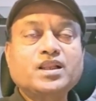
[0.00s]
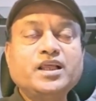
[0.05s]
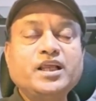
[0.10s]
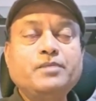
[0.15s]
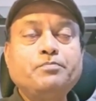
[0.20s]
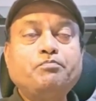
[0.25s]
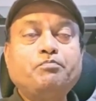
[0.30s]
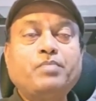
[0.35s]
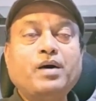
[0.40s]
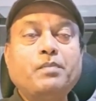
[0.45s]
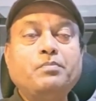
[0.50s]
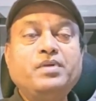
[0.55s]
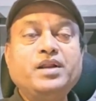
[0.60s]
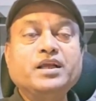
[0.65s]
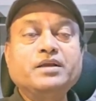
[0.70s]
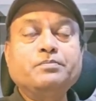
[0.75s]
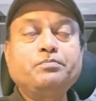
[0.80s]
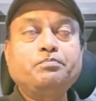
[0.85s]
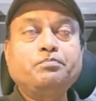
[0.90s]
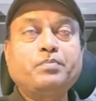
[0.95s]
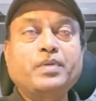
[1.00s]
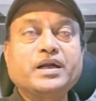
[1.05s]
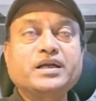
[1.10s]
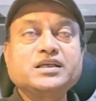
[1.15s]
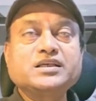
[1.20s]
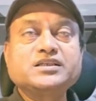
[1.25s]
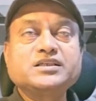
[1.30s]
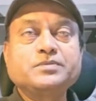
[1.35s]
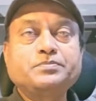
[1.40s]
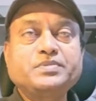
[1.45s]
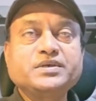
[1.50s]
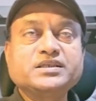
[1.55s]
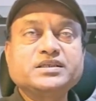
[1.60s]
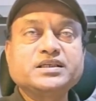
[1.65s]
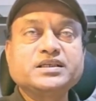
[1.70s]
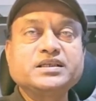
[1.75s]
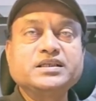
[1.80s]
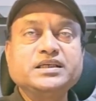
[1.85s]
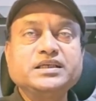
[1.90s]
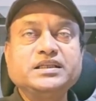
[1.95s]
Then public
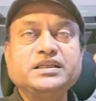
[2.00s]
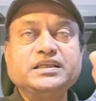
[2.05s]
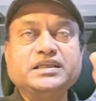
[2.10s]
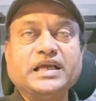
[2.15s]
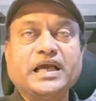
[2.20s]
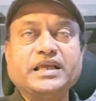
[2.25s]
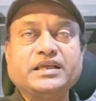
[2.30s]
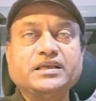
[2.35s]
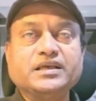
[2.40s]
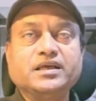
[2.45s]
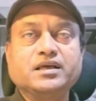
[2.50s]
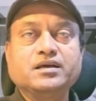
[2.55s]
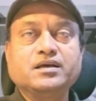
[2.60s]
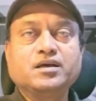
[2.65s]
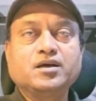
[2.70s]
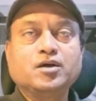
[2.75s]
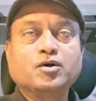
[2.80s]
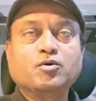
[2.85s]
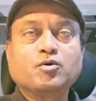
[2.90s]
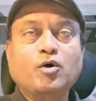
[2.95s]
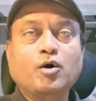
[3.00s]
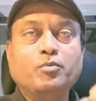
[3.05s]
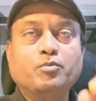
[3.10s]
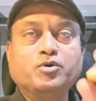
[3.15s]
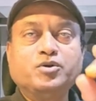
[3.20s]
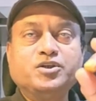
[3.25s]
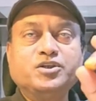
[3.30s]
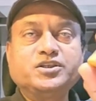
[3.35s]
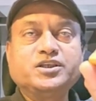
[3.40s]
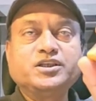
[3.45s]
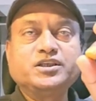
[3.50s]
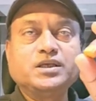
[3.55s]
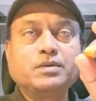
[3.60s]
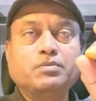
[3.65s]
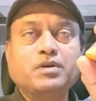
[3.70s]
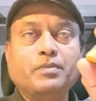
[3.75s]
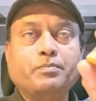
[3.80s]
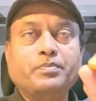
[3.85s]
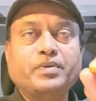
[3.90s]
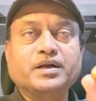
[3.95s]
participation in EIA, community
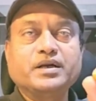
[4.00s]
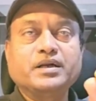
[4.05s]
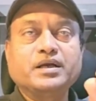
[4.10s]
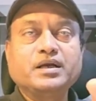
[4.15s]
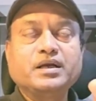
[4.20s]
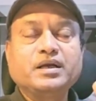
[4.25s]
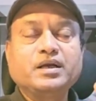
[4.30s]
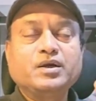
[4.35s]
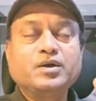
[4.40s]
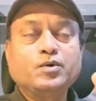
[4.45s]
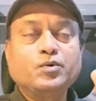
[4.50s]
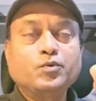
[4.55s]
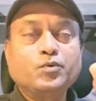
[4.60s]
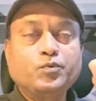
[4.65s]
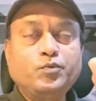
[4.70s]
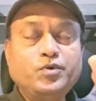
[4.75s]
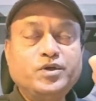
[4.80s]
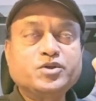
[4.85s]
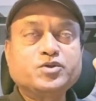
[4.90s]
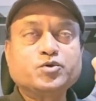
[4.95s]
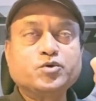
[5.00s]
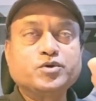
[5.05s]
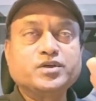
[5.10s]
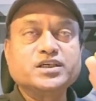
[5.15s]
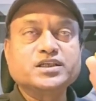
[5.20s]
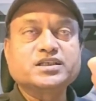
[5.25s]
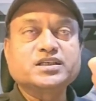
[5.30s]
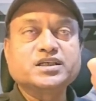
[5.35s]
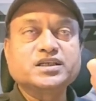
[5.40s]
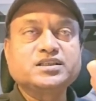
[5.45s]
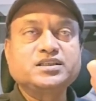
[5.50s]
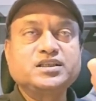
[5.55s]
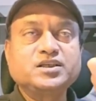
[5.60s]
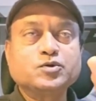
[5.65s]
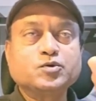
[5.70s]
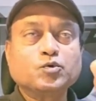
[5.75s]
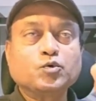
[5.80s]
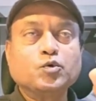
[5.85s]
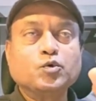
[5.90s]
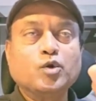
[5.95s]
development. we should discuss the
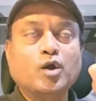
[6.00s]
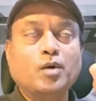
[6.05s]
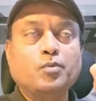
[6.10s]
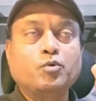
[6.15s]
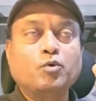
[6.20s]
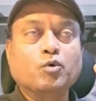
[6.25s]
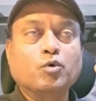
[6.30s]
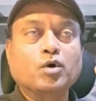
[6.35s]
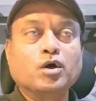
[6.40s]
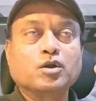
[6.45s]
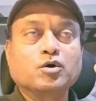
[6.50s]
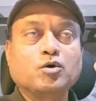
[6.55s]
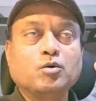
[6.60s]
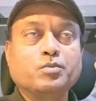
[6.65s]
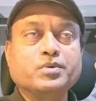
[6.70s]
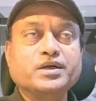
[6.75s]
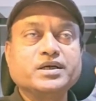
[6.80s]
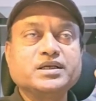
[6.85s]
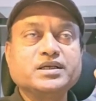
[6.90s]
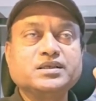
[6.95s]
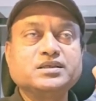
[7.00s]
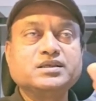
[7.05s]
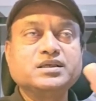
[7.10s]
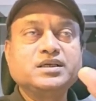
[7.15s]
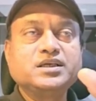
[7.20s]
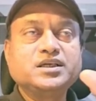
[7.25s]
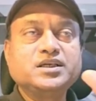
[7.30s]
role of local communities